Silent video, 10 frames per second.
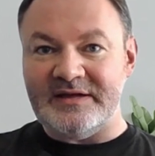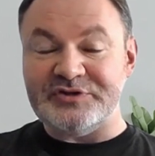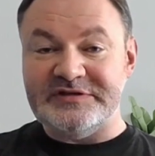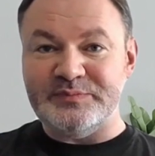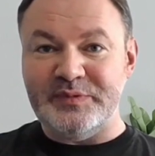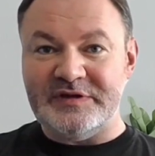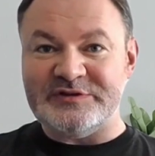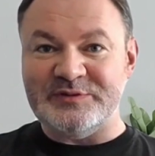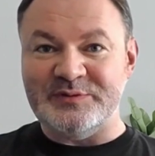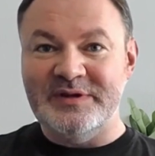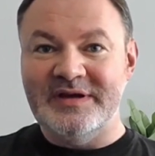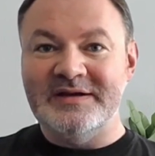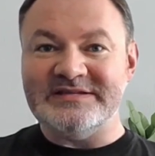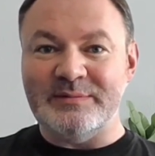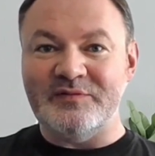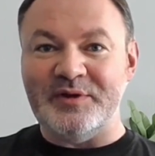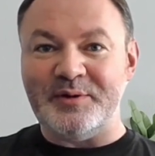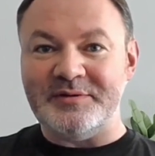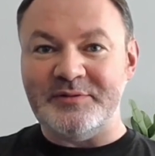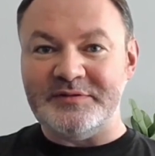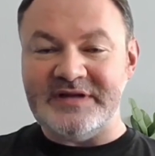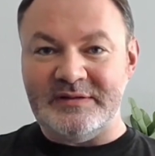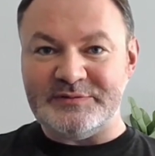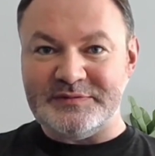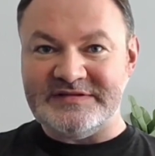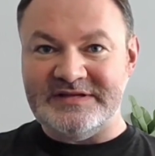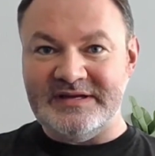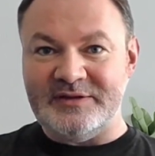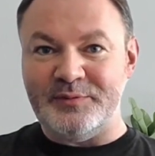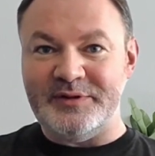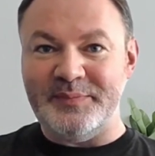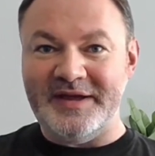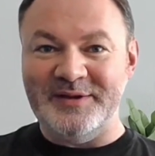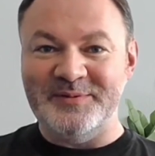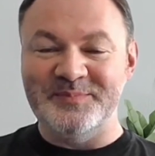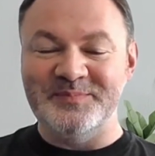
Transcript: actually speaks to some of the early results we're seeing in Winnipeg.